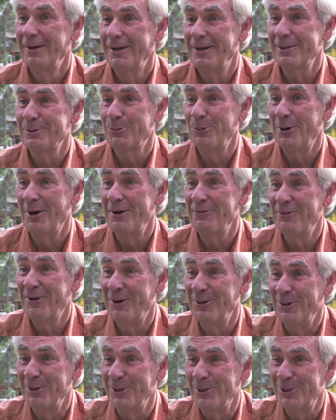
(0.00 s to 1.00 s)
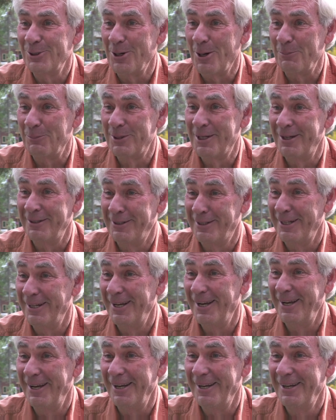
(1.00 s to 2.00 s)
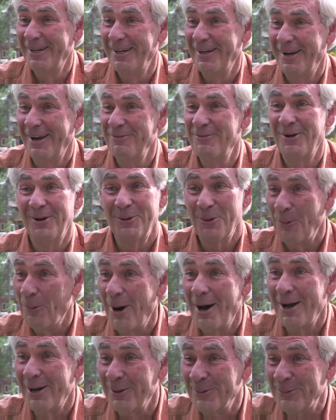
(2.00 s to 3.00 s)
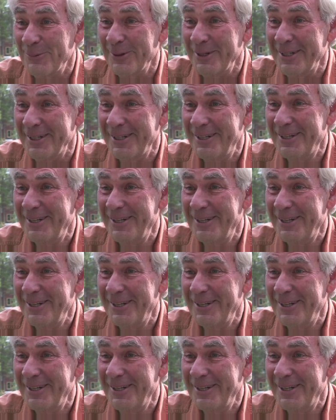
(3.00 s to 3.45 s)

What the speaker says: guess what I found in a shop today? I found a Wildwood.